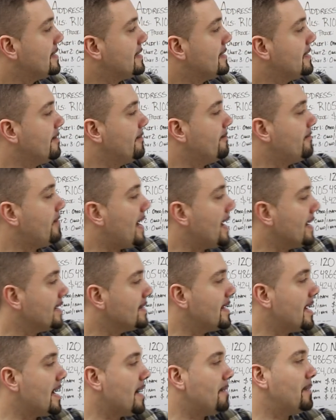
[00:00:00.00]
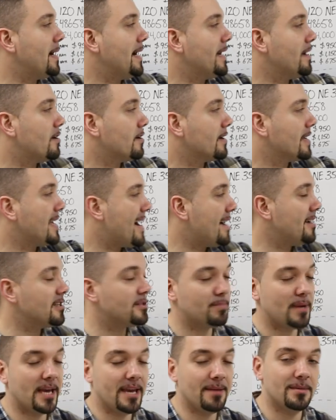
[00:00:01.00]
divide that by our
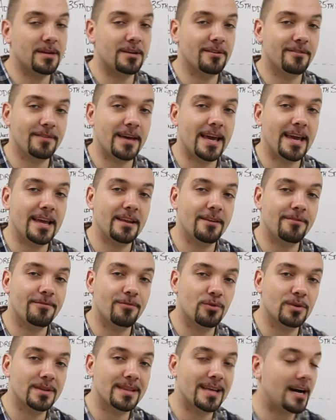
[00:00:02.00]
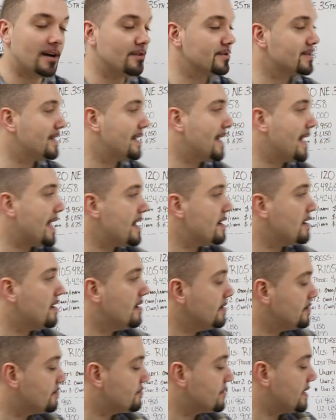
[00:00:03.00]
cash payment of
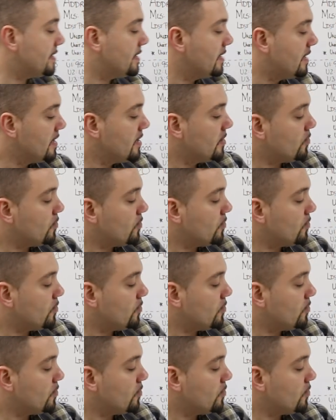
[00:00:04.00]
84,800,